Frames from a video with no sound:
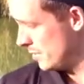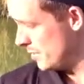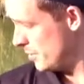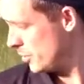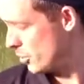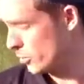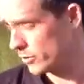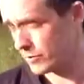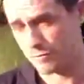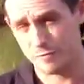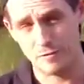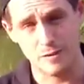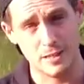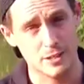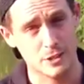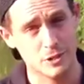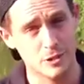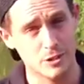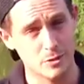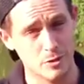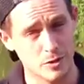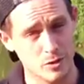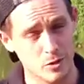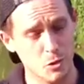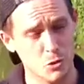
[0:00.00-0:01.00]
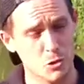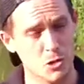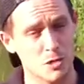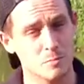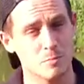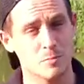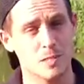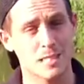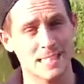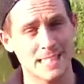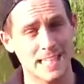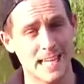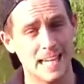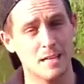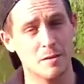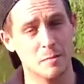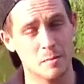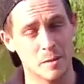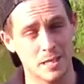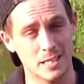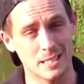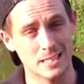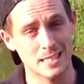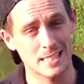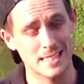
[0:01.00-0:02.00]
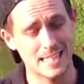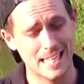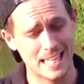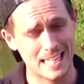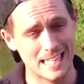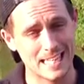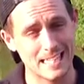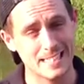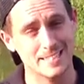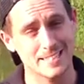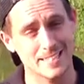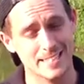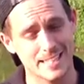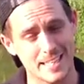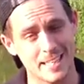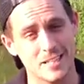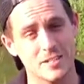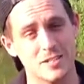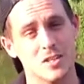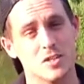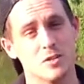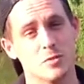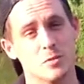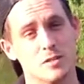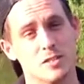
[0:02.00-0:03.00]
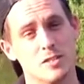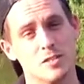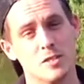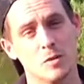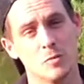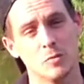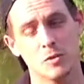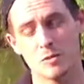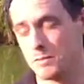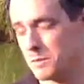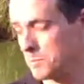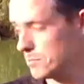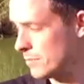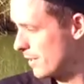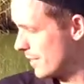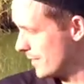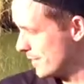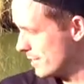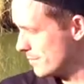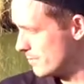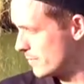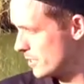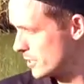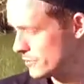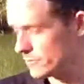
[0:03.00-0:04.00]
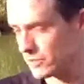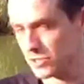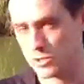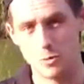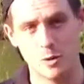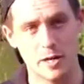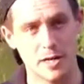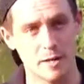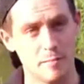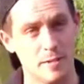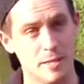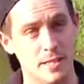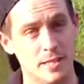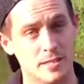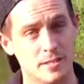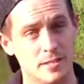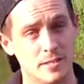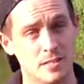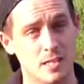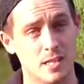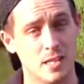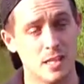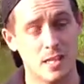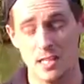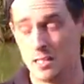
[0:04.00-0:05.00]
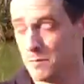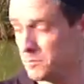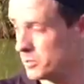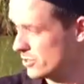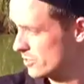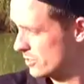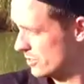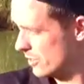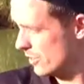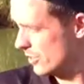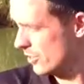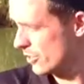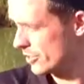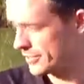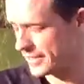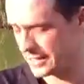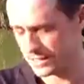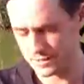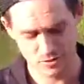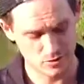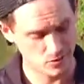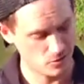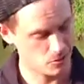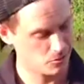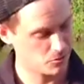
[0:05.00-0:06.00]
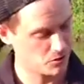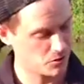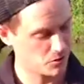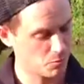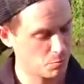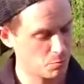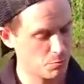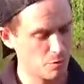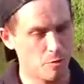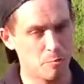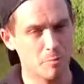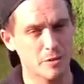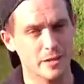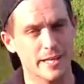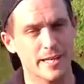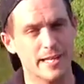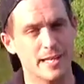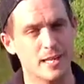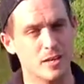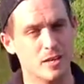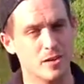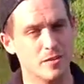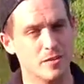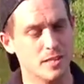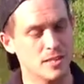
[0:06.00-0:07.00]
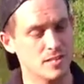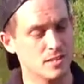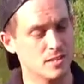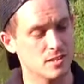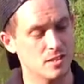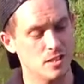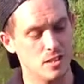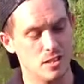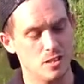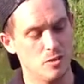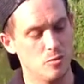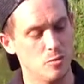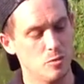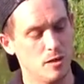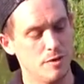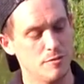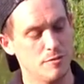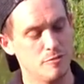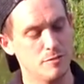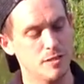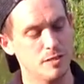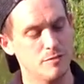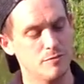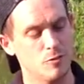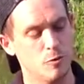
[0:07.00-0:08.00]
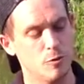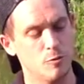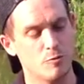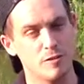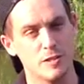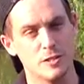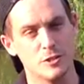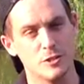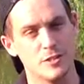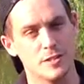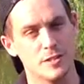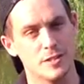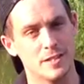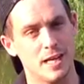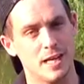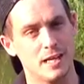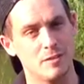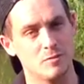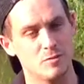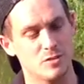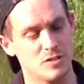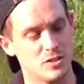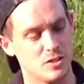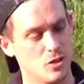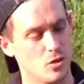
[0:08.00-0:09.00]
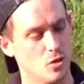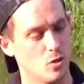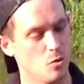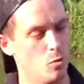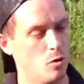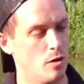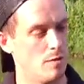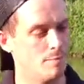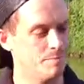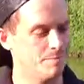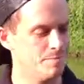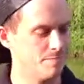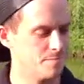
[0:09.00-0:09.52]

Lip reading: Hook fish, you want to hook them and get them in and get another one. You don't want to be playing a fish for 20 minutes because the guy next door who's on proper gear like this will have 3 or 4 fish in the net to your one.